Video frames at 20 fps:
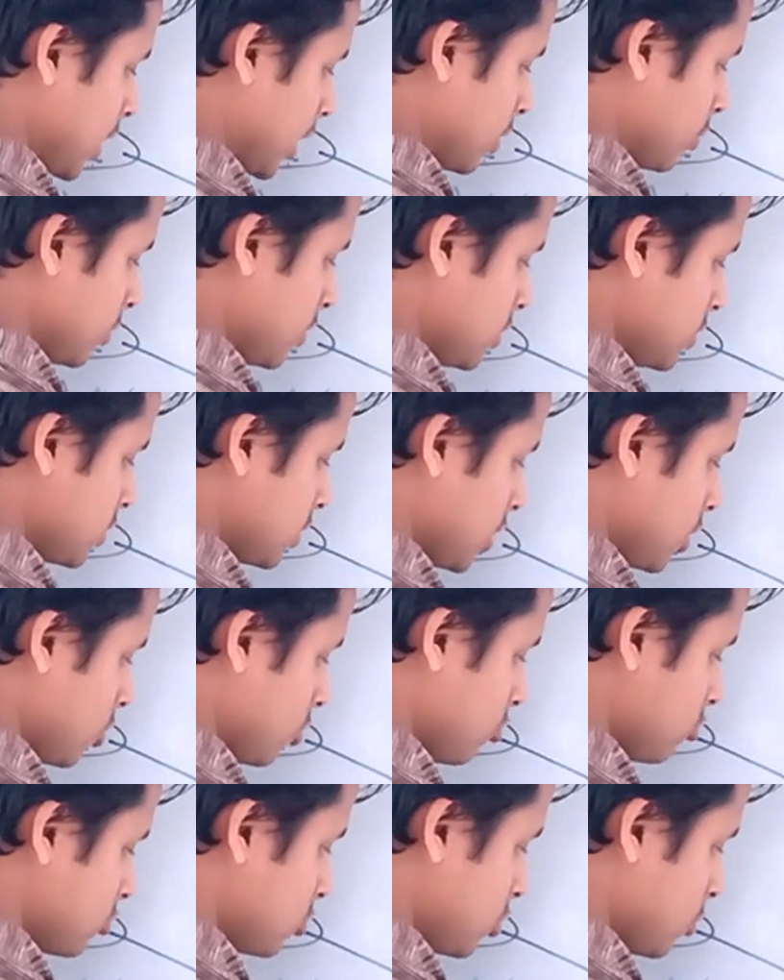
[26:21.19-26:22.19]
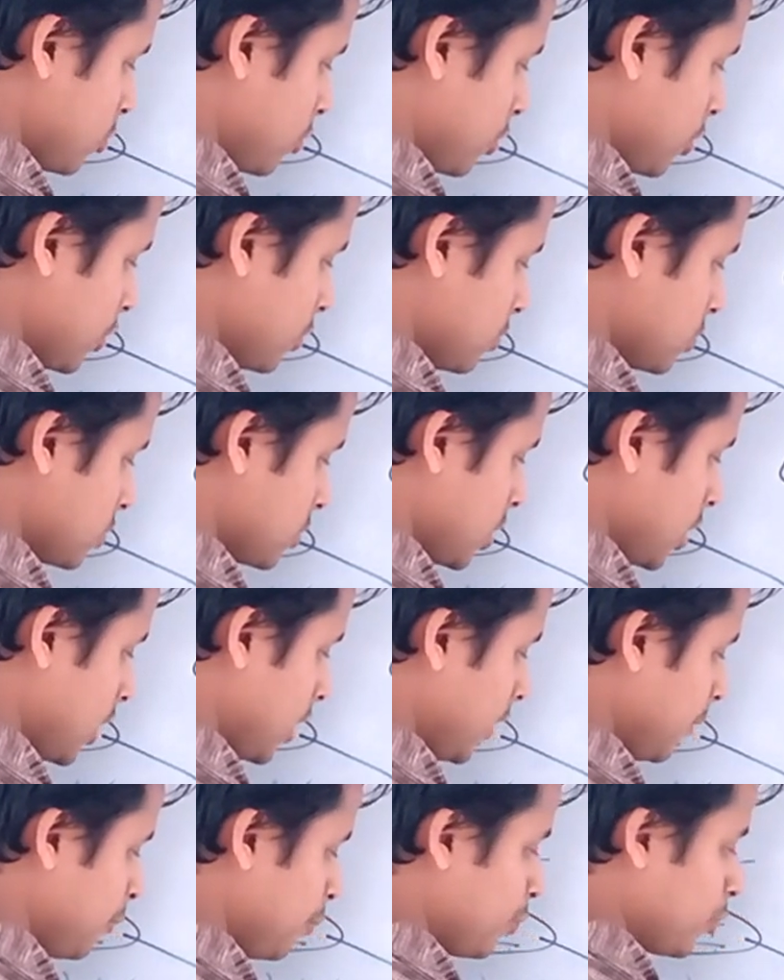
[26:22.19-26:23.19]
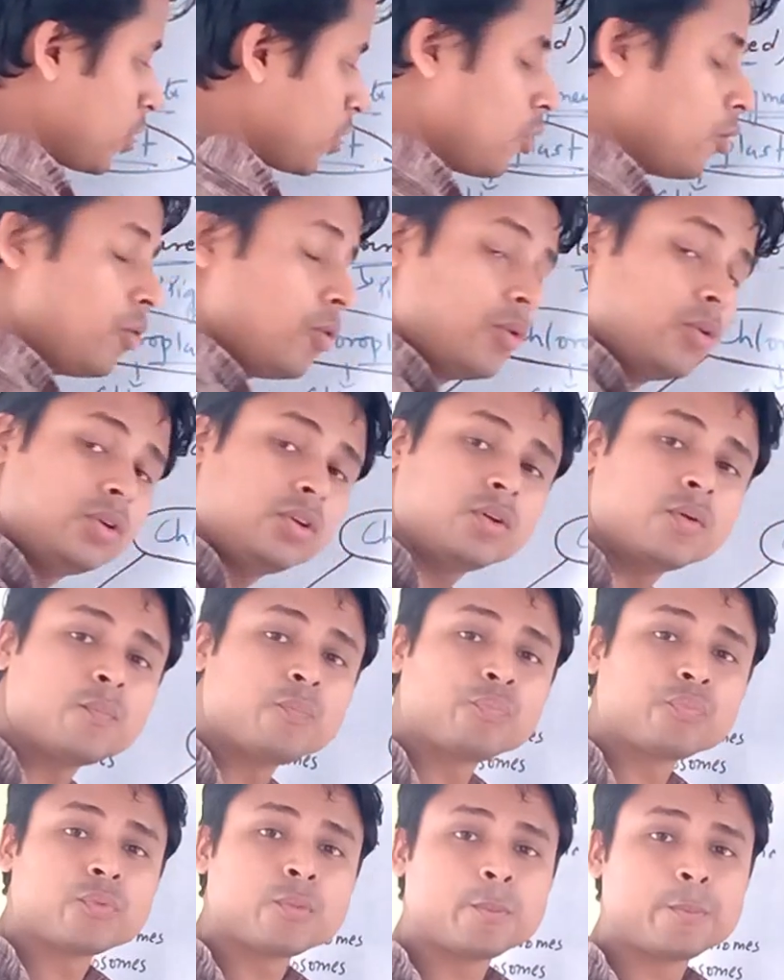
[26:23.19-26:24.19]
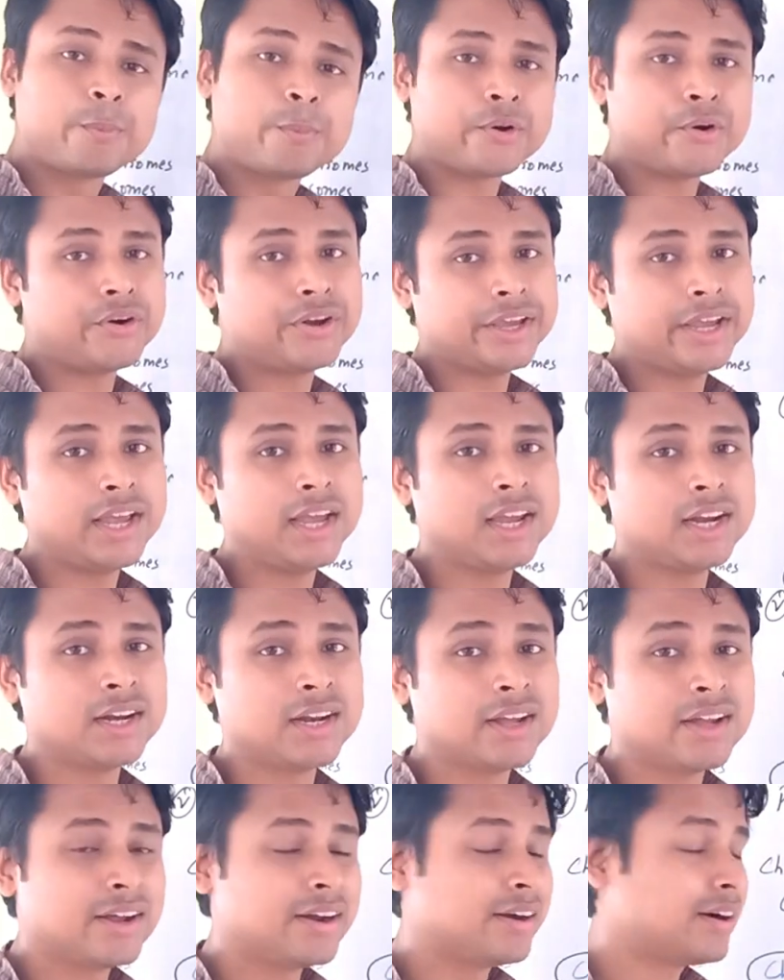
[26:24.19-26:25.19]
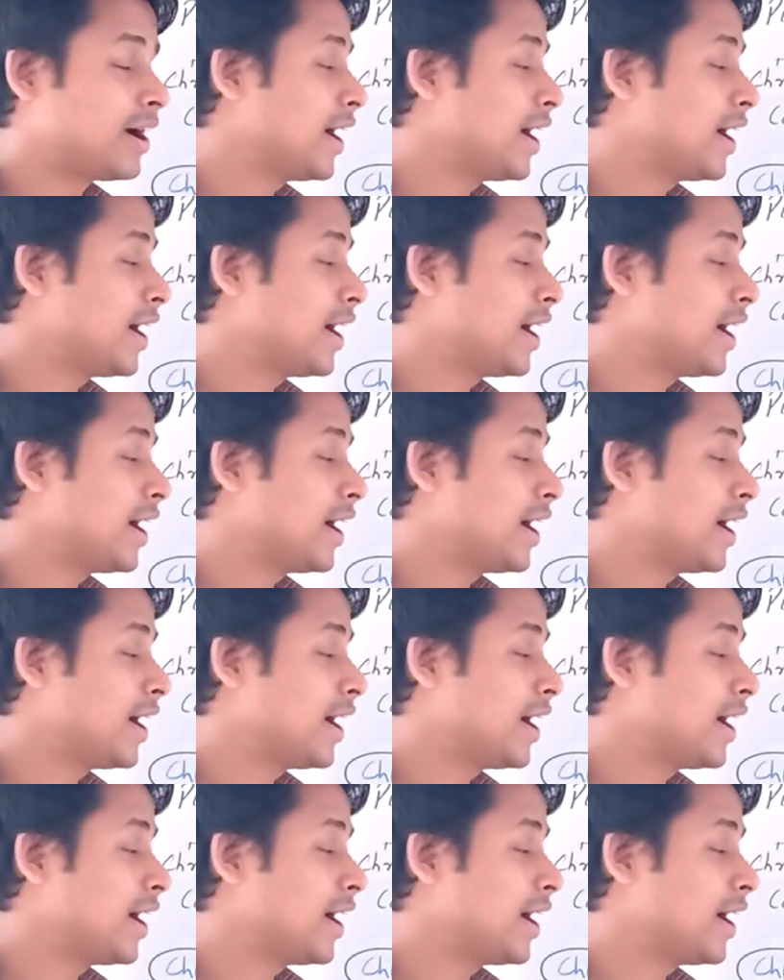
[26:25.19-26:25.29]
That means they also produce their own protein,